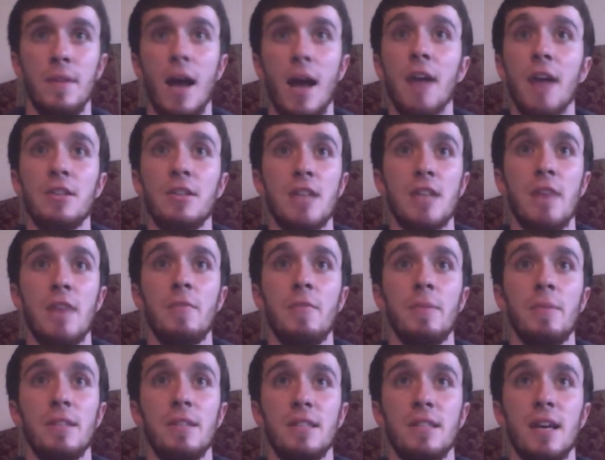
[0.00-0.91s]
I just have
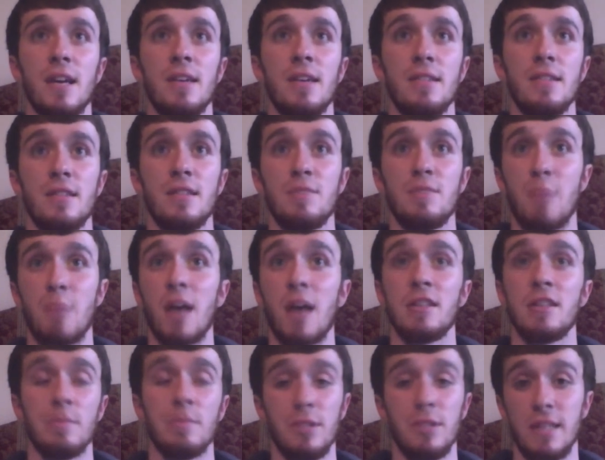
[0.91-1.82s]
him in this deck because it's
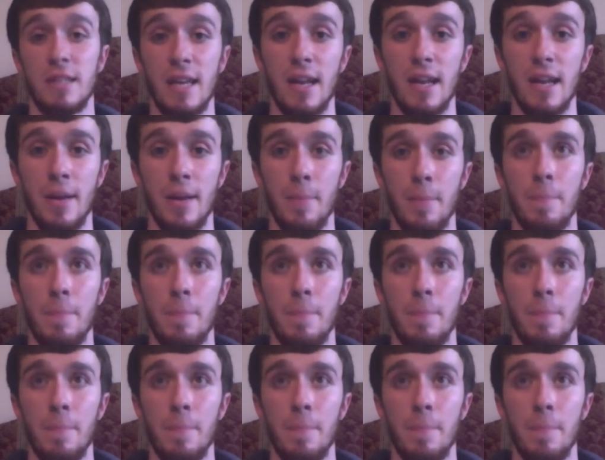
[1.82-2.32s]
possible to get him.